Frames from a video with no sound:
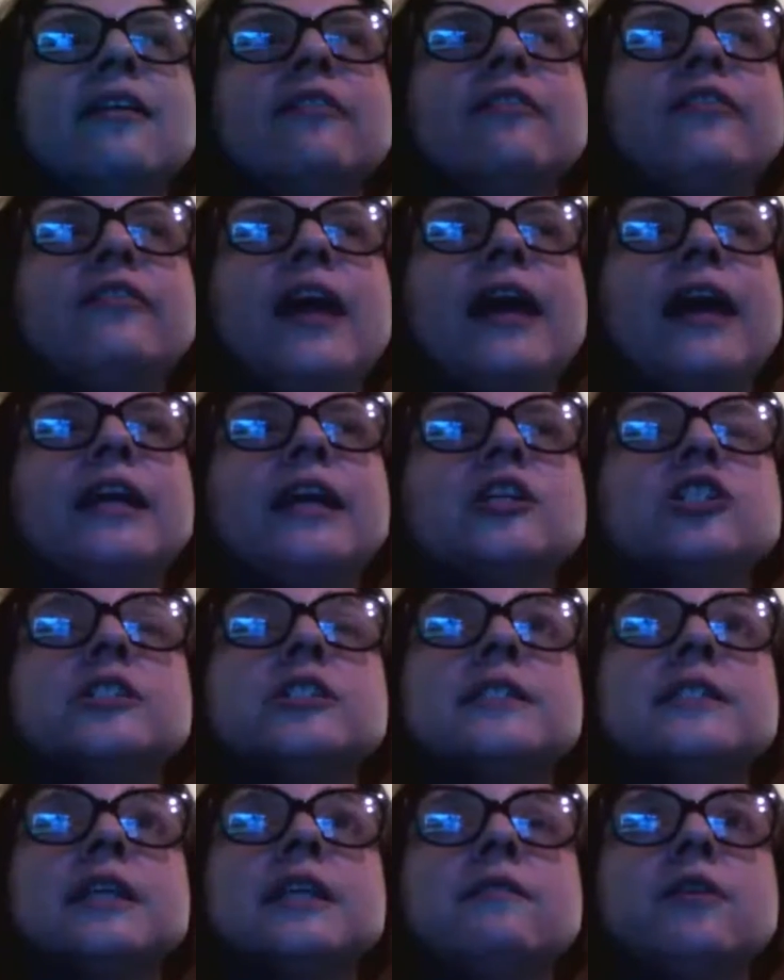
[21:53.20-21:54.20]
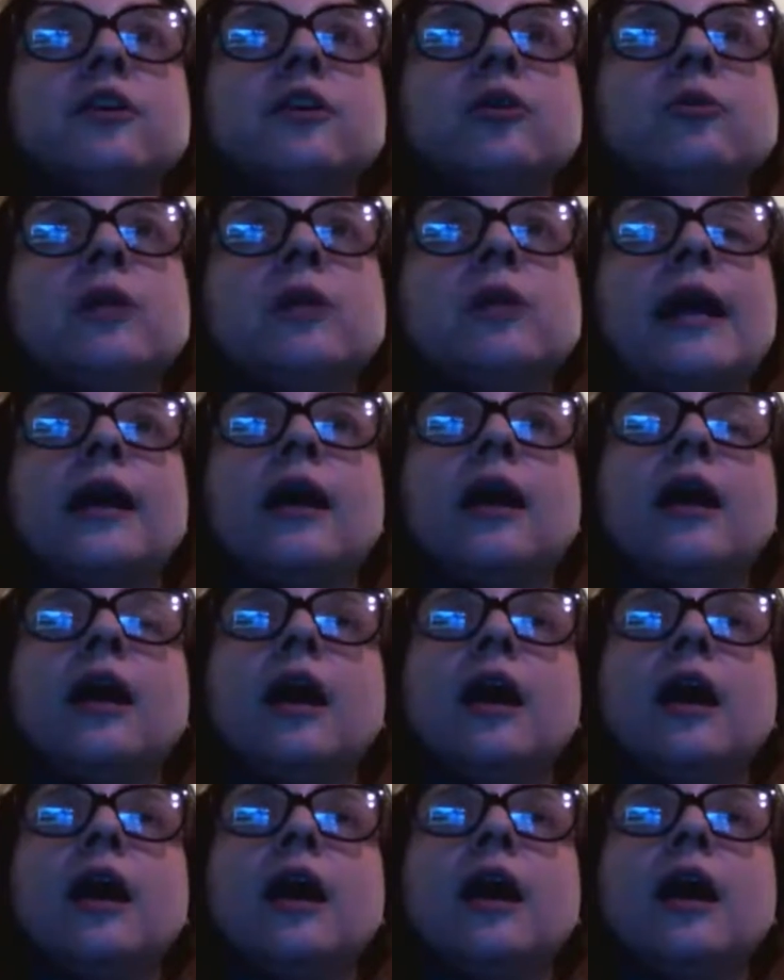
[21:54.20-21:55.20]
of like just giving you like
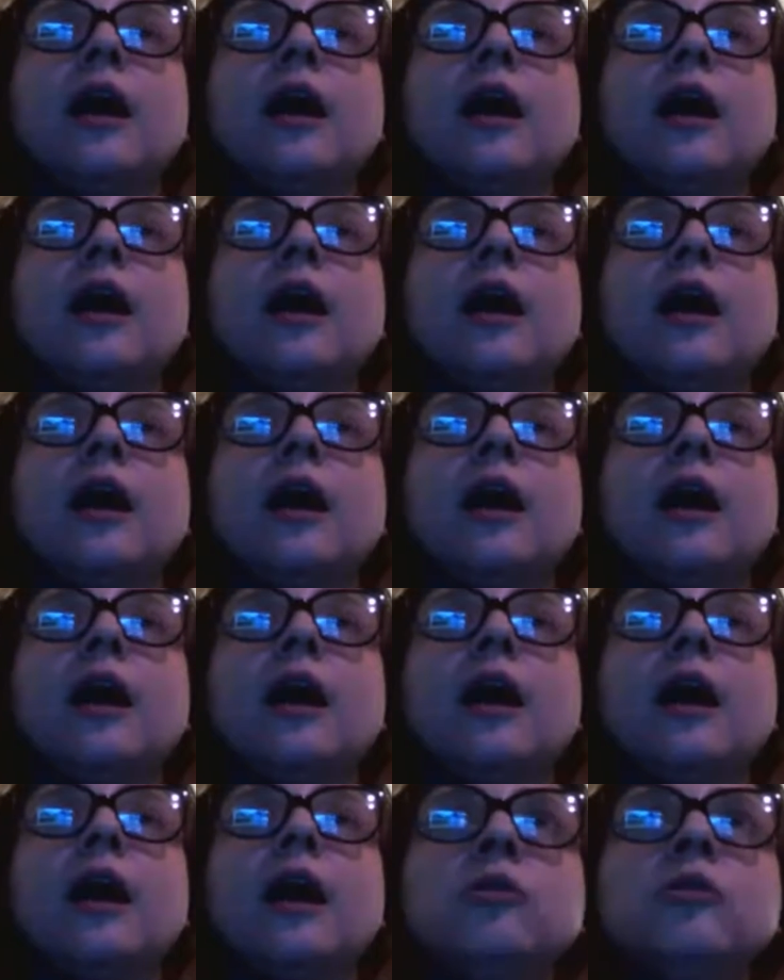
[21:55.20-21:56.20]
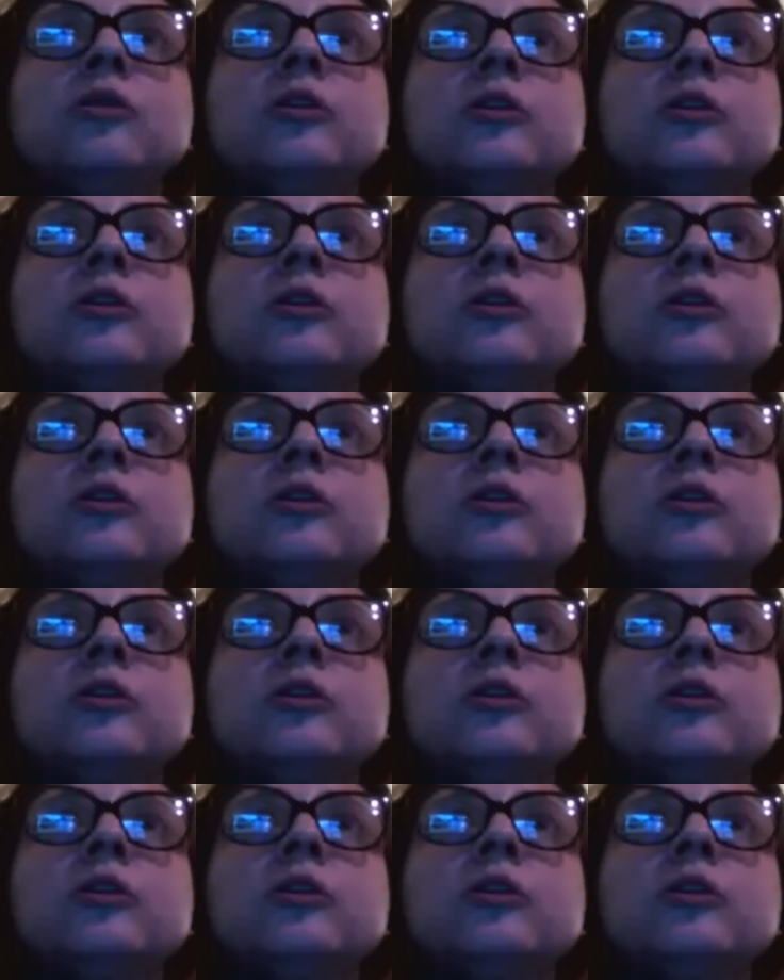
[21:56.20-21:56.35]
a normal